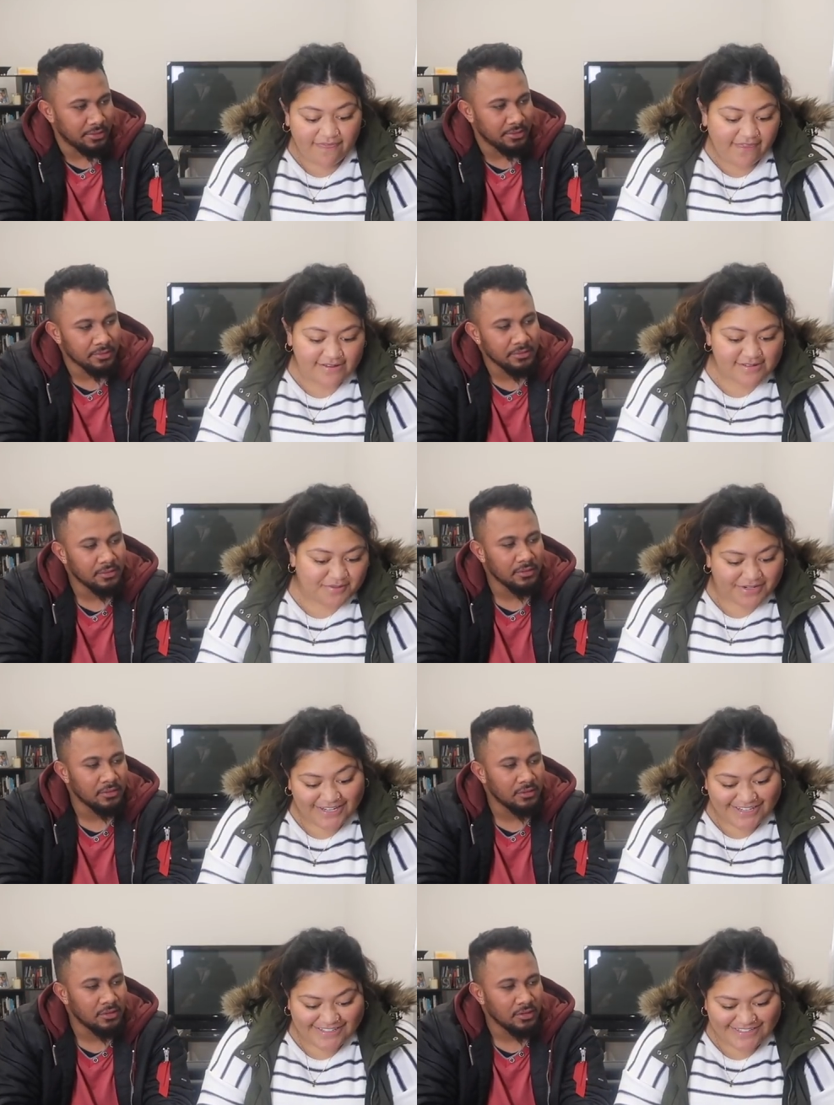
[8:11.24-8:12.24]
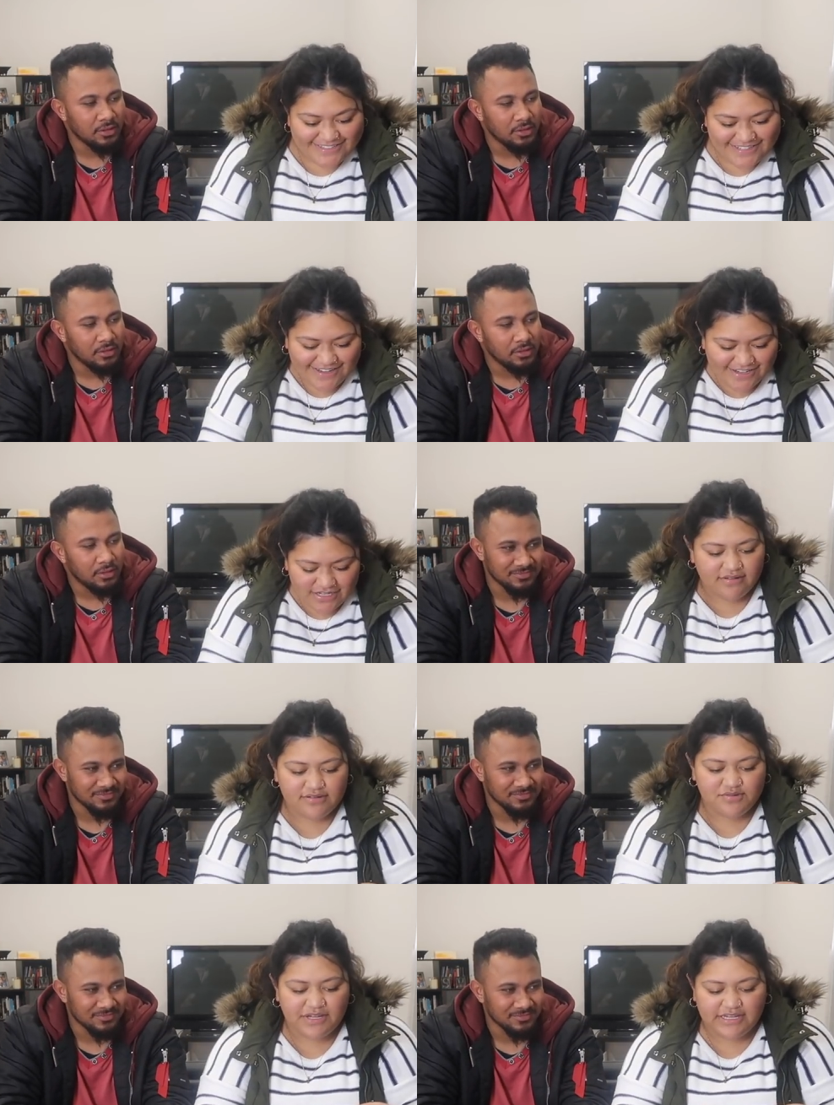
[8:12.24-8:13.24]
Speaker 1: this one is
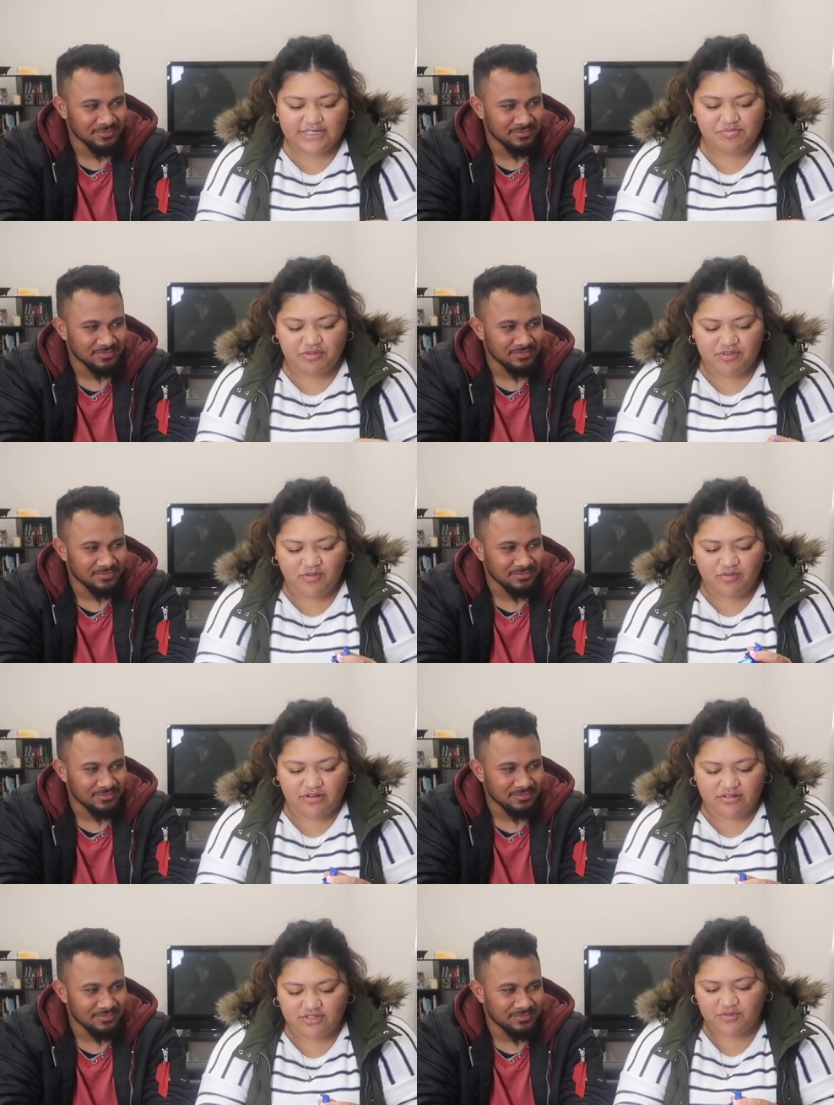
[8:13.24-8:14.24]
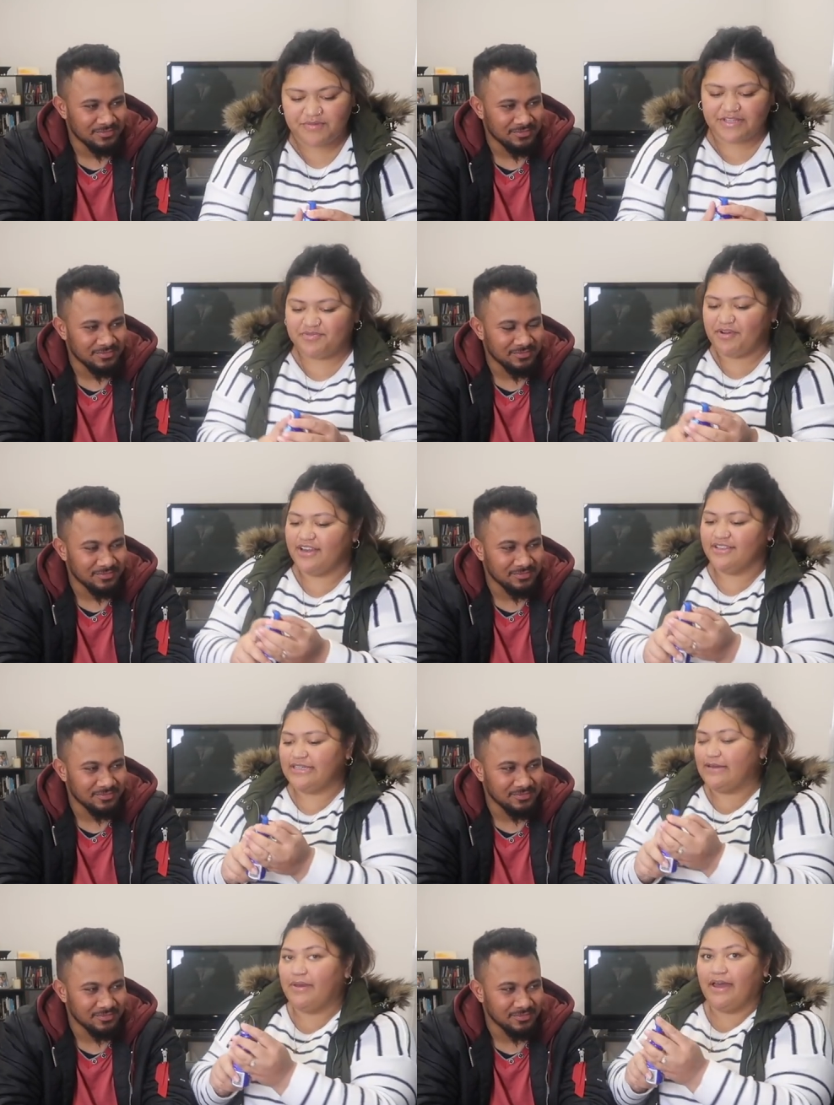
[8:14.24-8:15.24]
you get a spoon or what? Or do you want me to spray it
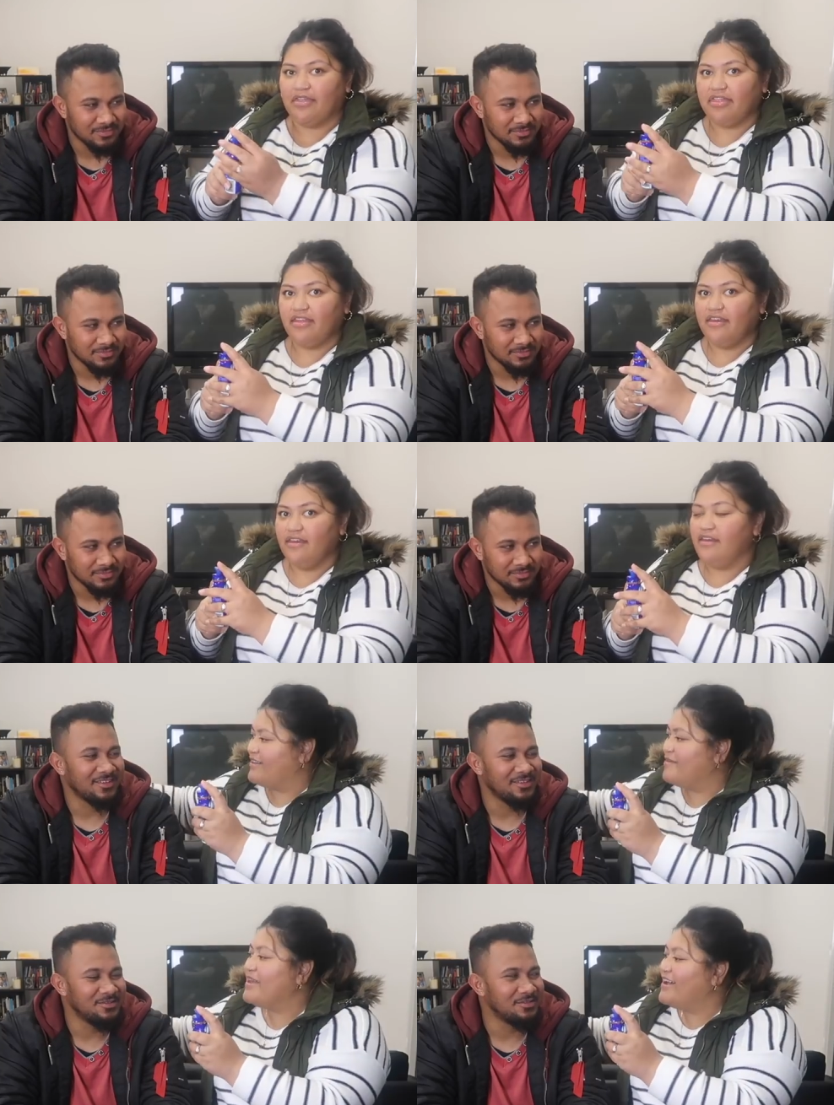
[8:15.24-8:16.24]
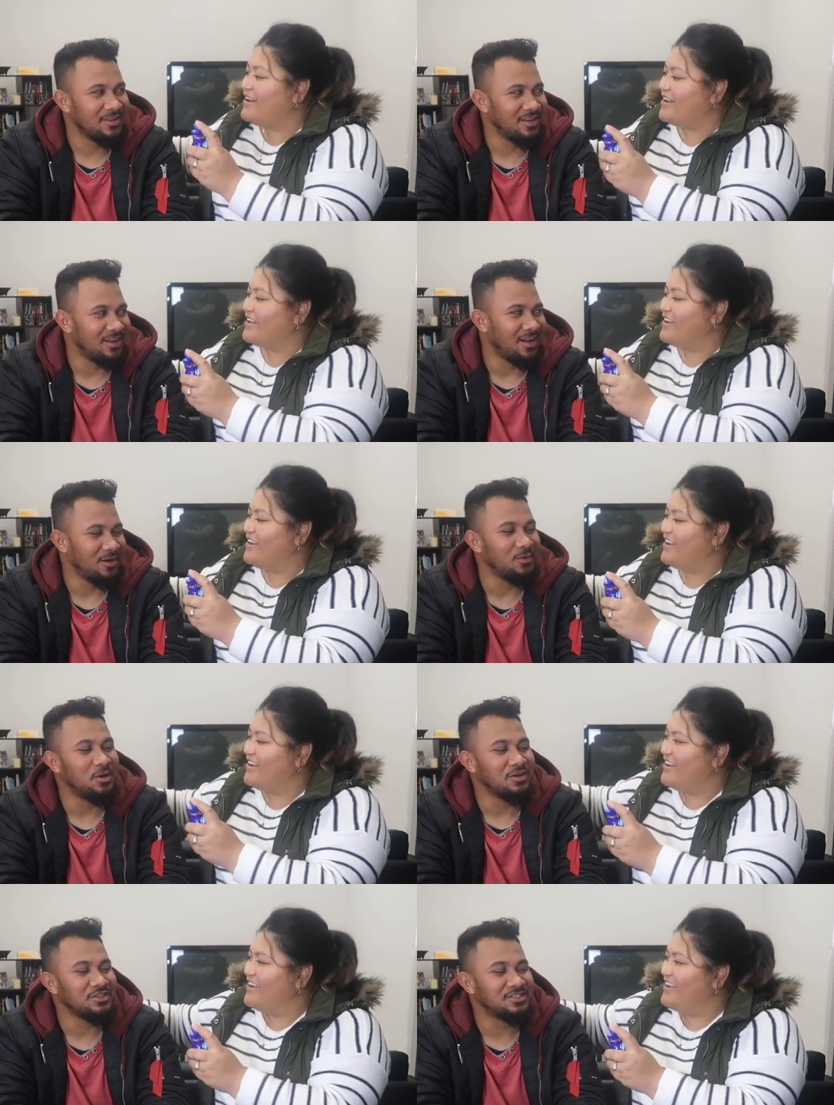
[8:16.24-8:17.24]
into your mouth? Come here. I
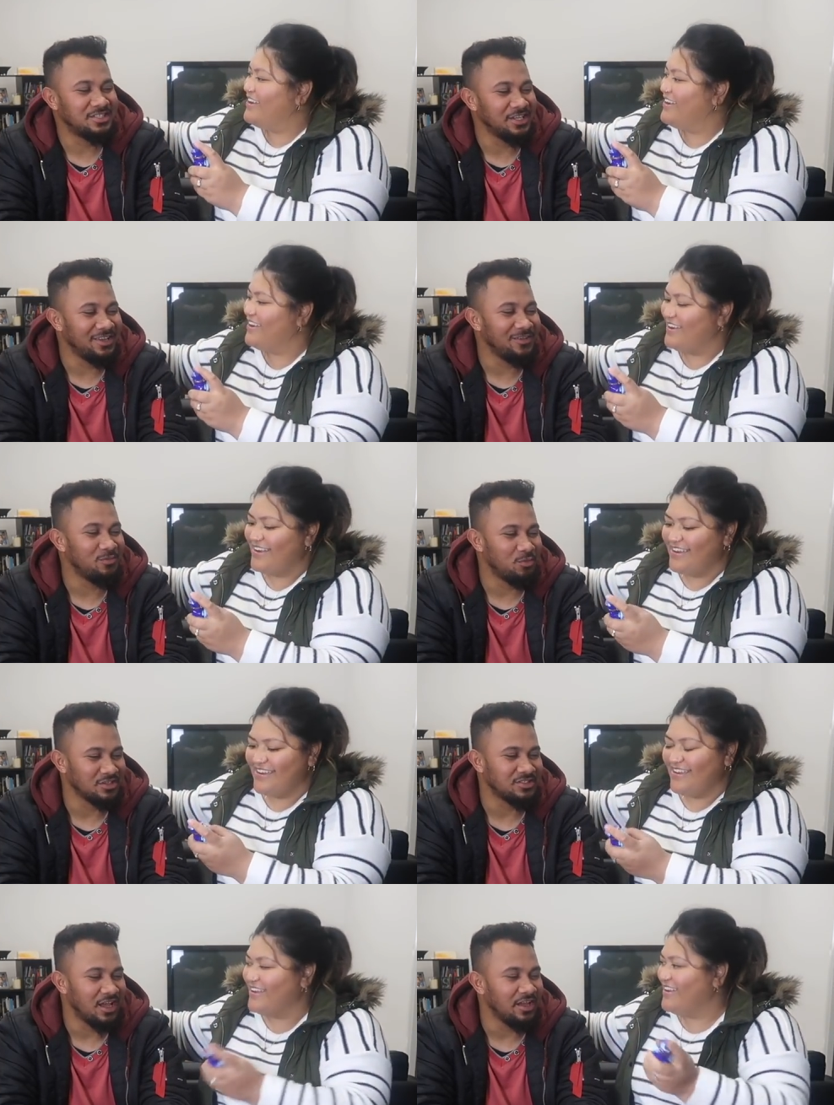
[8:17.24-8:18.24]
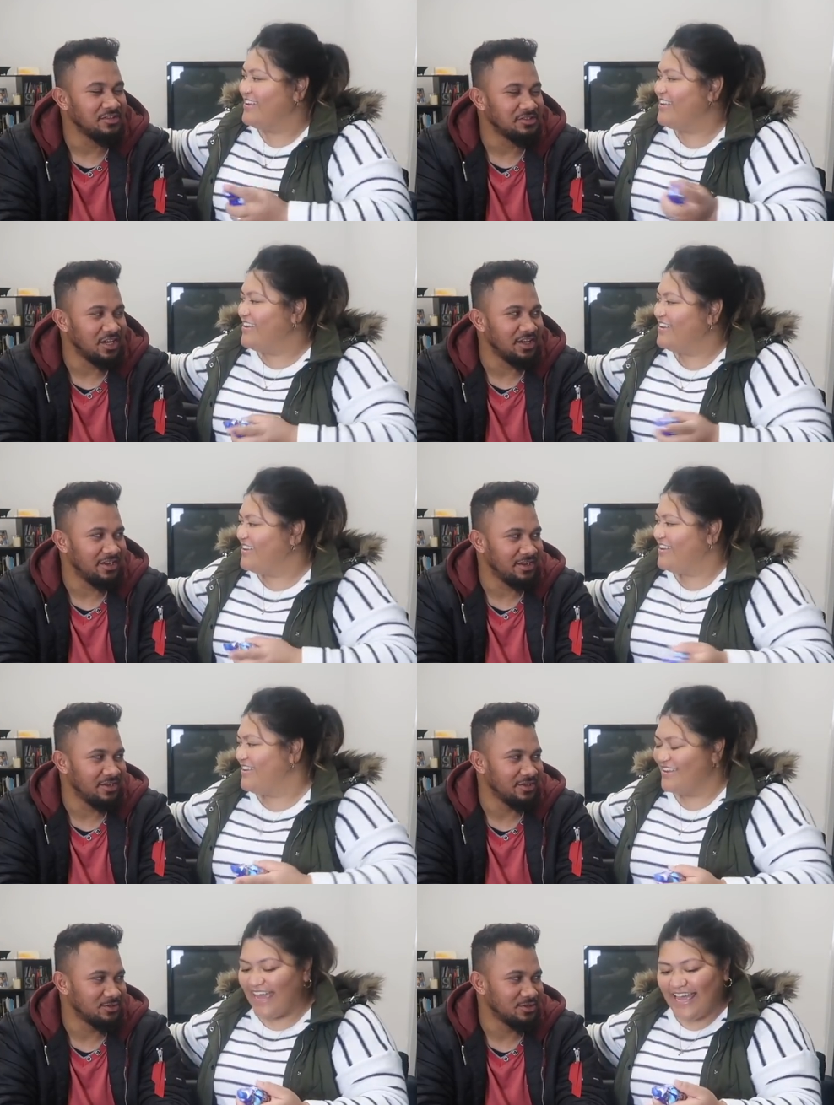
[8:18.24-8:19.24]
Speaker 2: want to see what's that inside
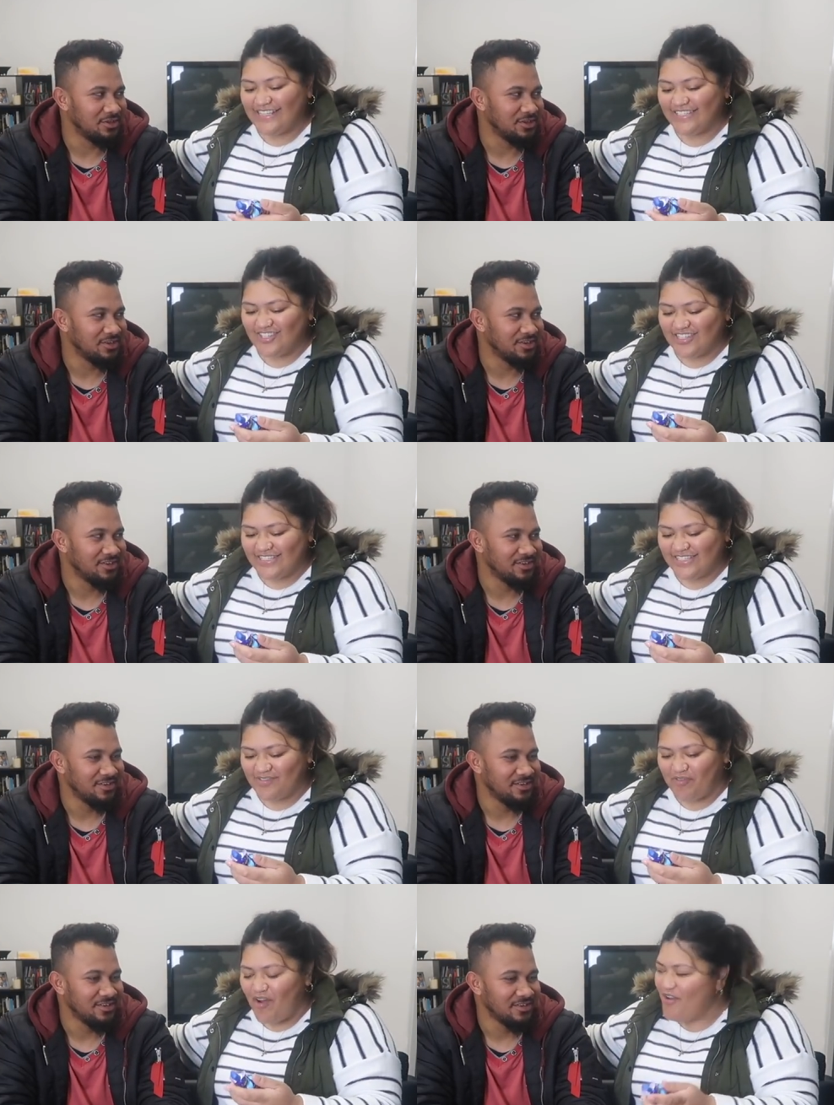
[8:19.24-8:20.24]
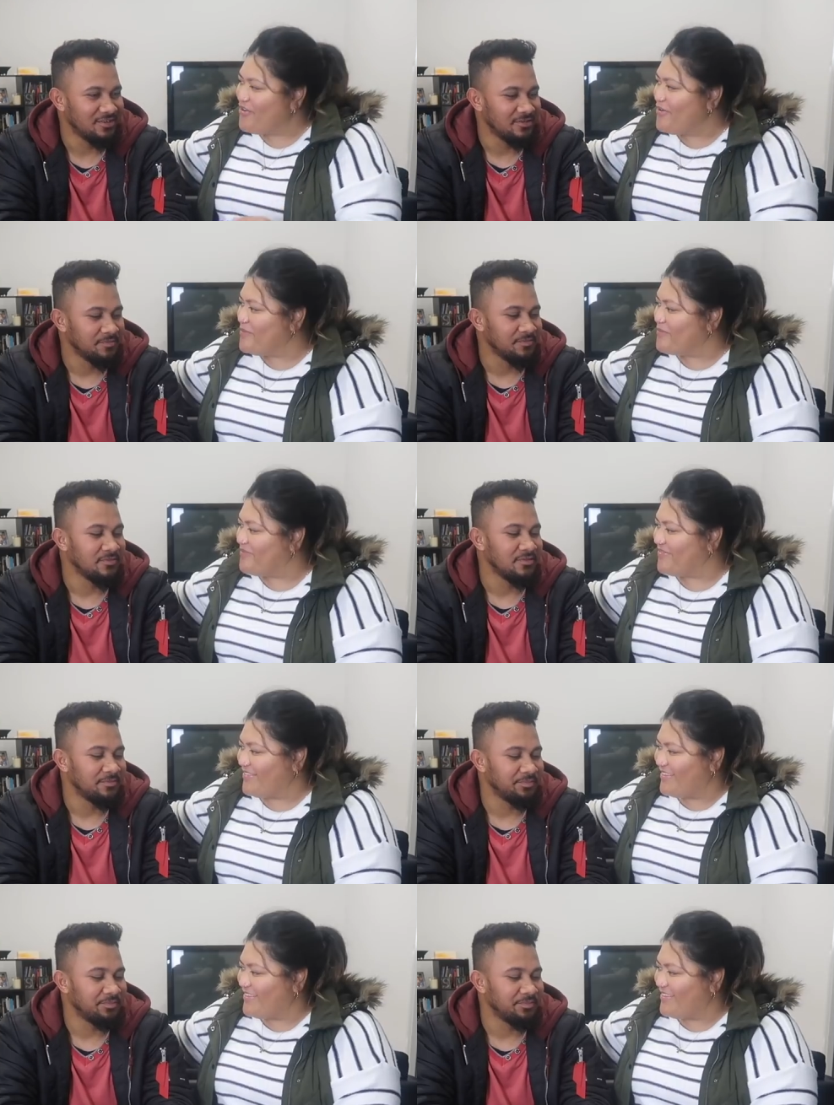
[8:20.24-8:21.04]
is.
Speaker 1: It's just foam.